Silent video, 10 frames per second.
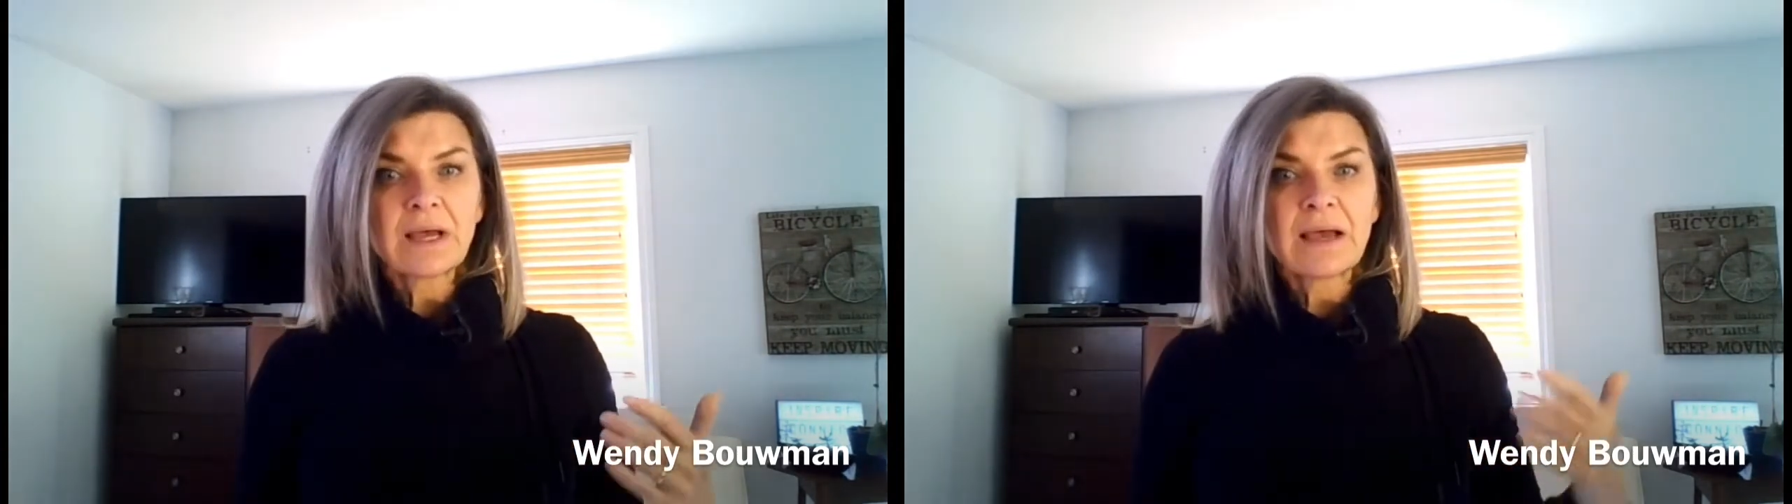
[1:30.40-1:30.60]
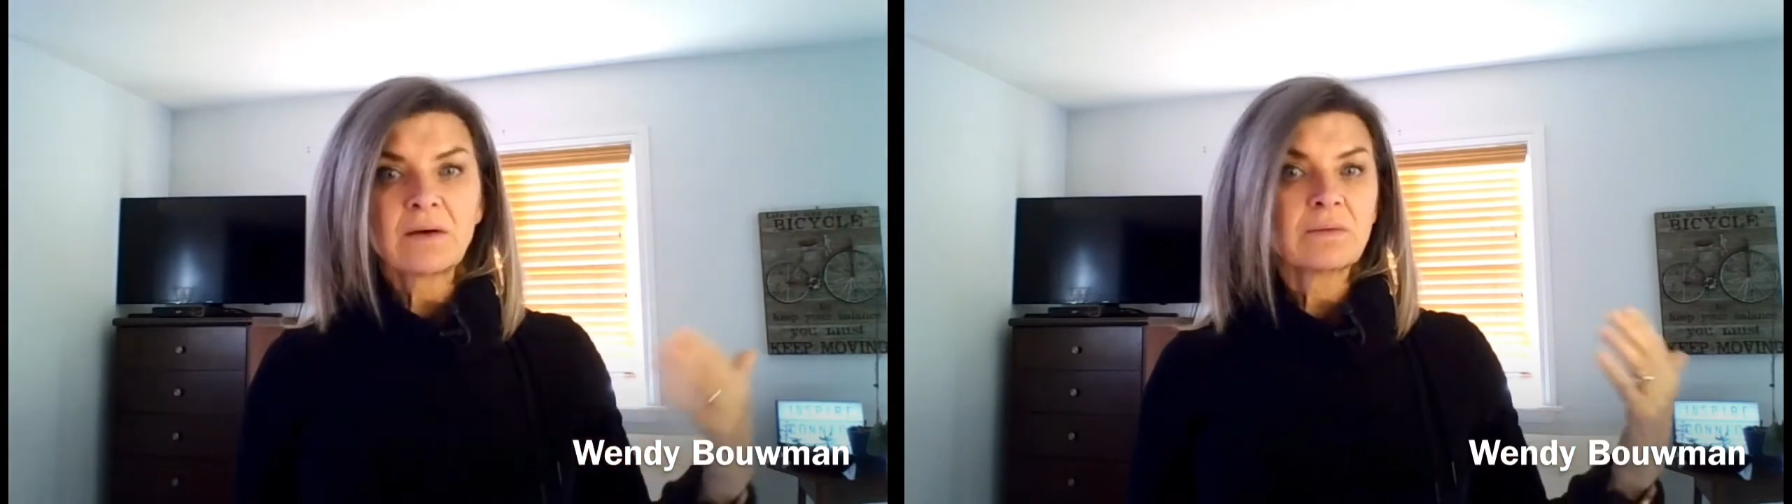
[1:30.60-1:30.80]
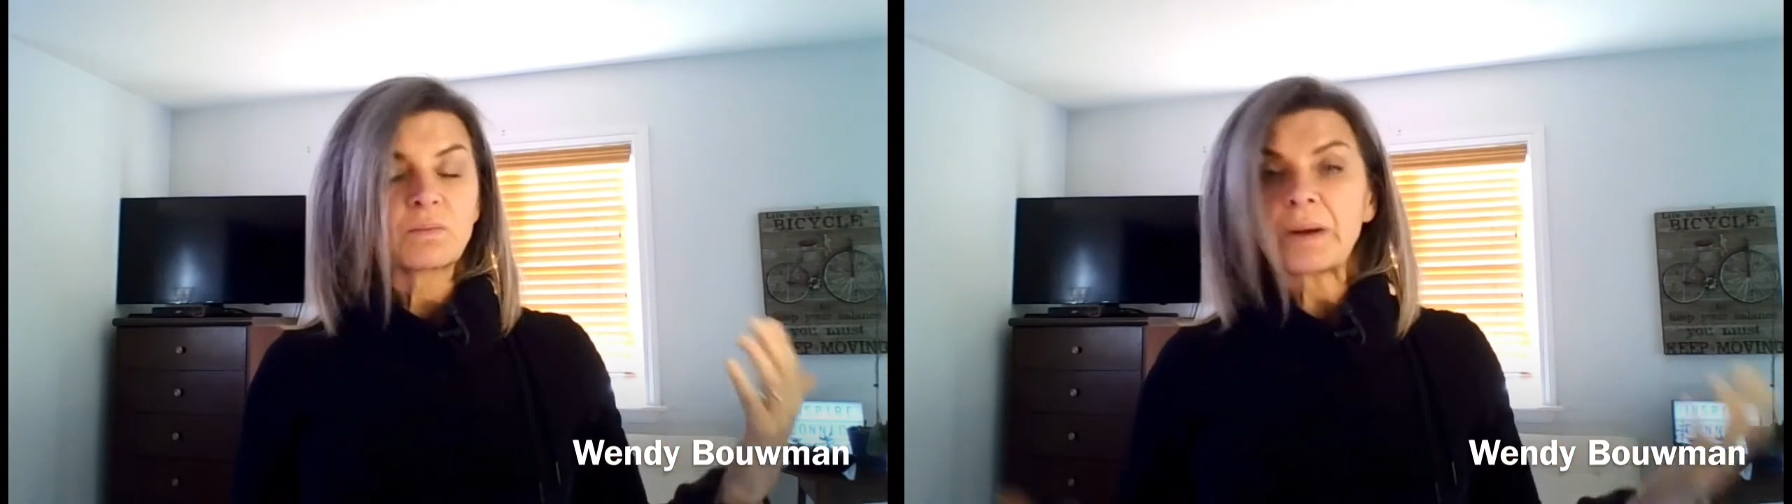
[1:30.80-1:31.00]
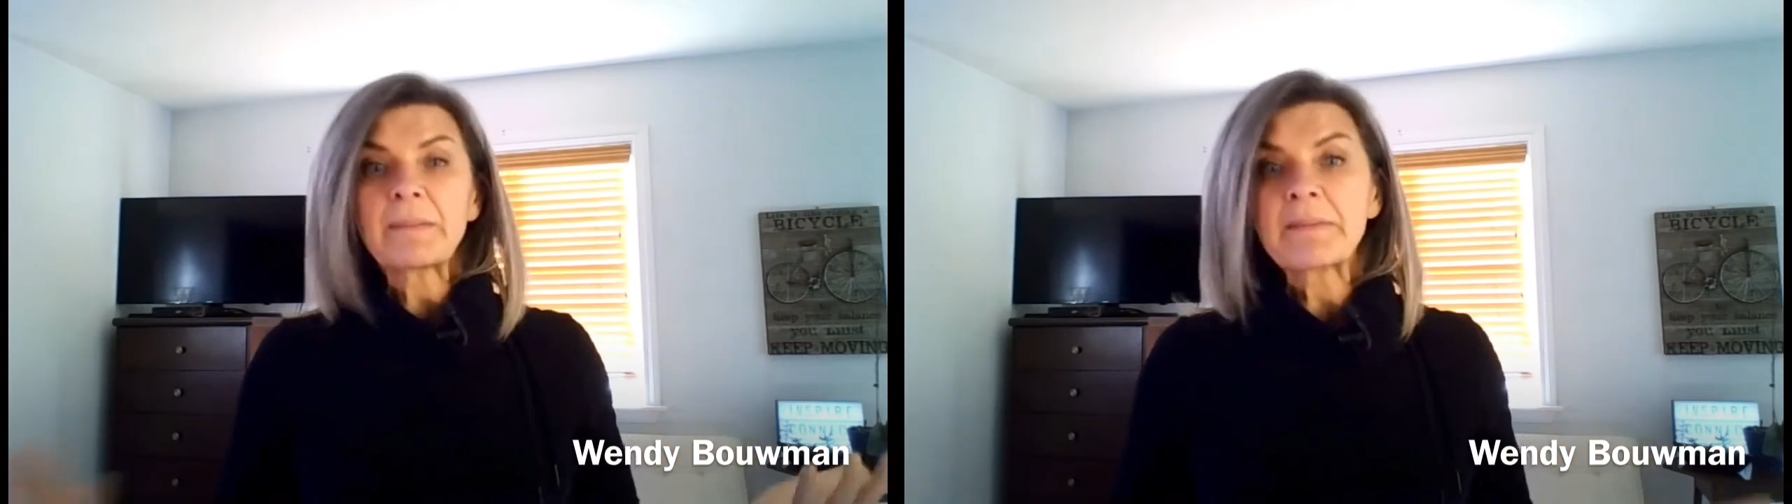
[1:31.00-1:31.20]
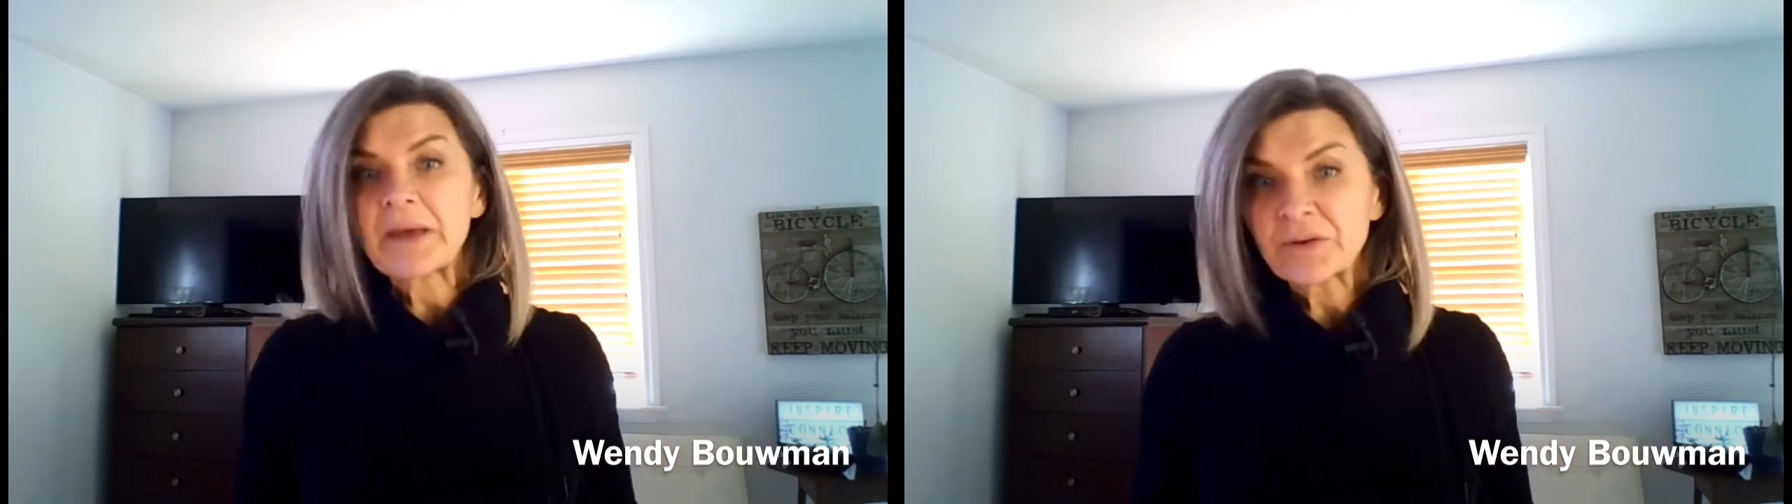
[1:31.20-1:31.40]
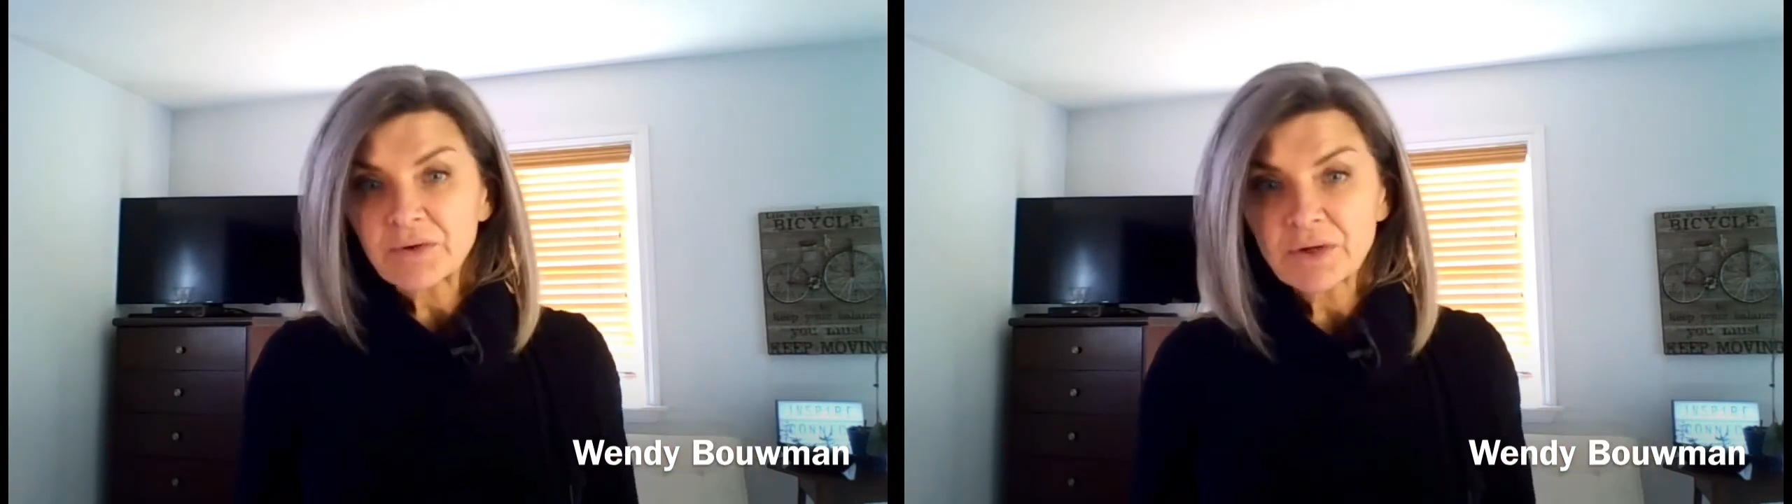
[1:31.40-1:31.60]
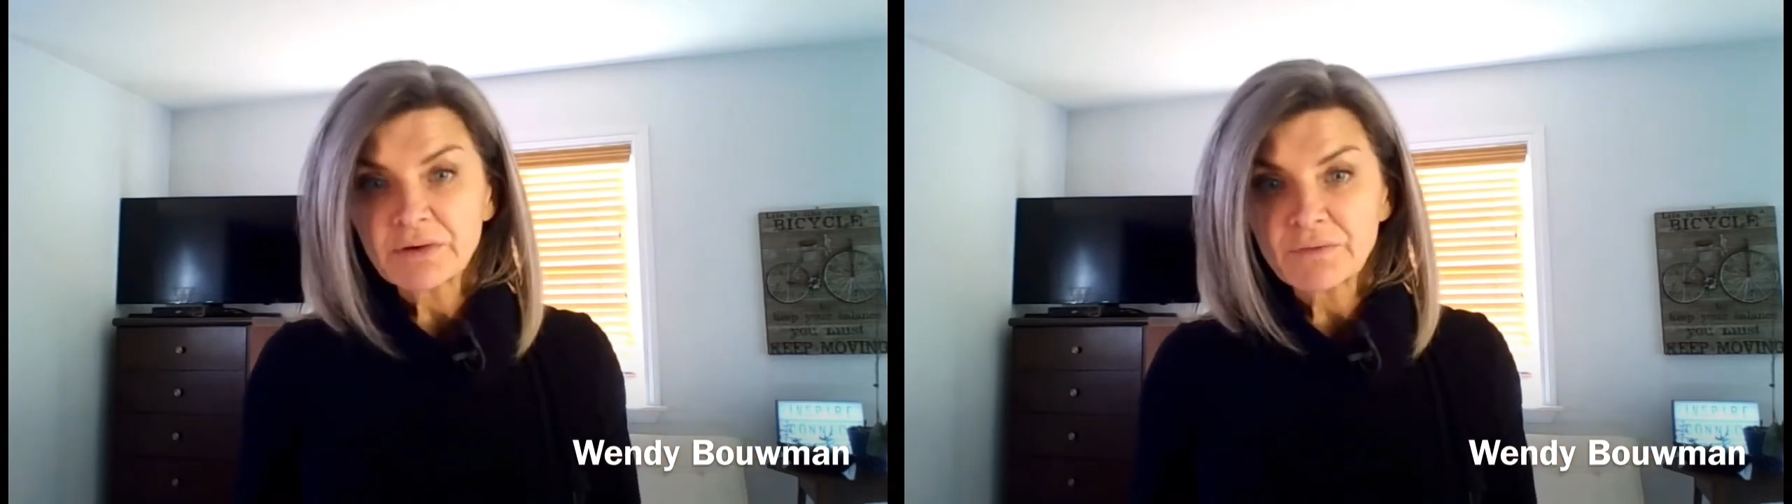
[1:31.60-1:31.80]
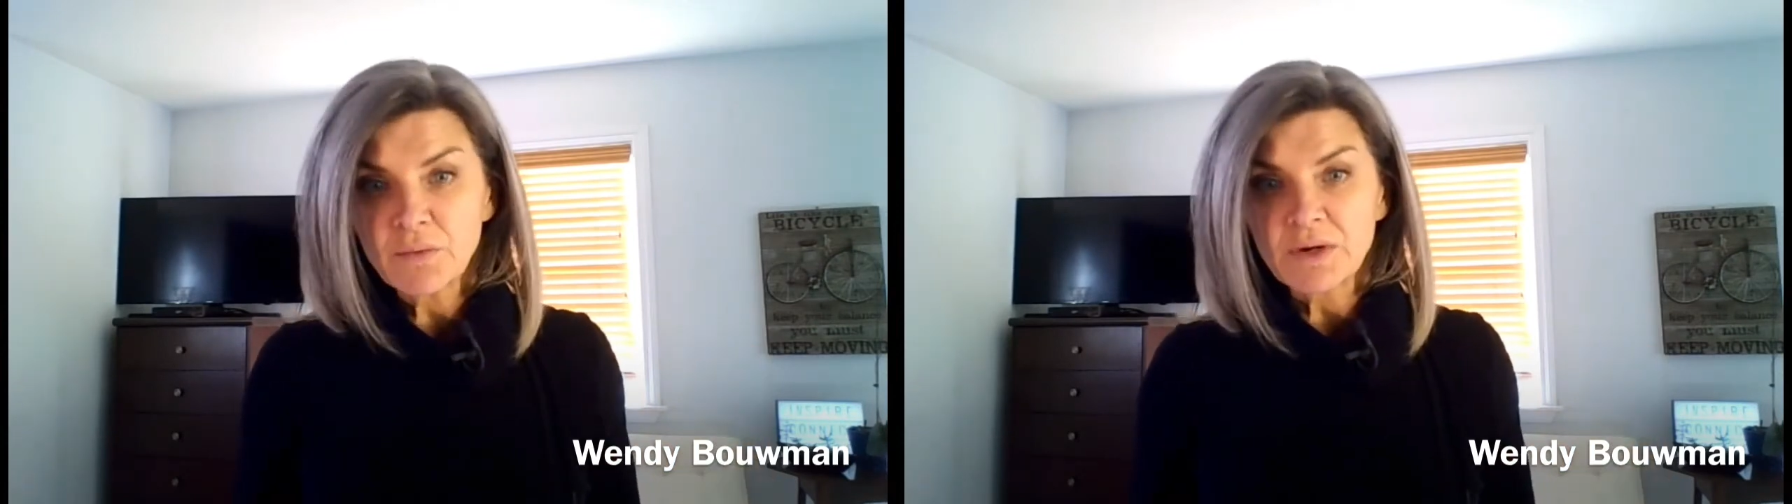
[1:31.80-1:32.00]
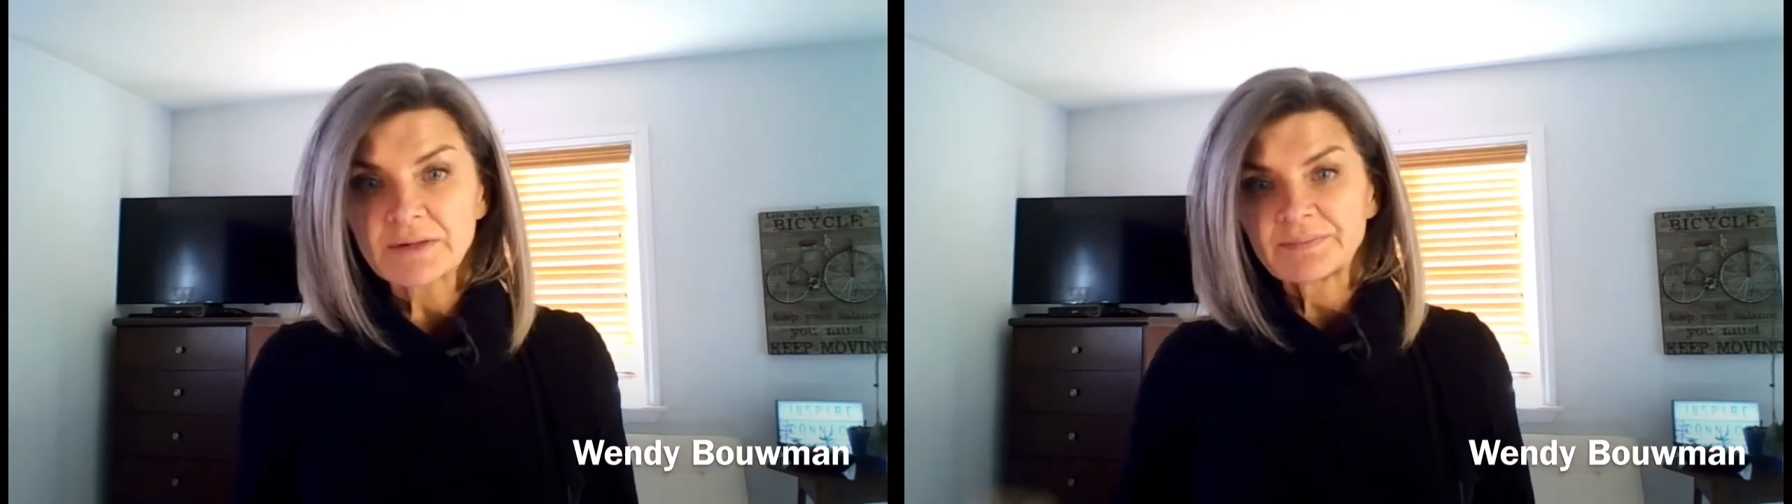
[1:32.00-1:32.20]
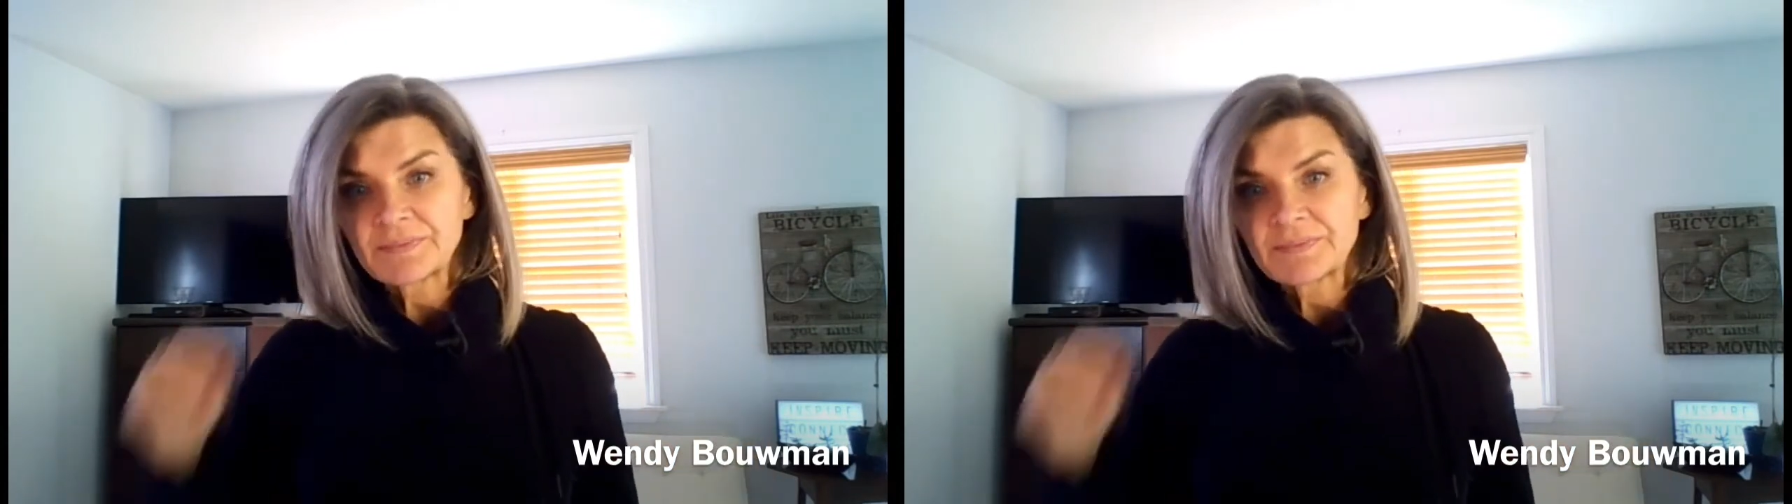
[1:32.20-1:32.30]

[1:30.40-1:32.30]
what my mother could afford.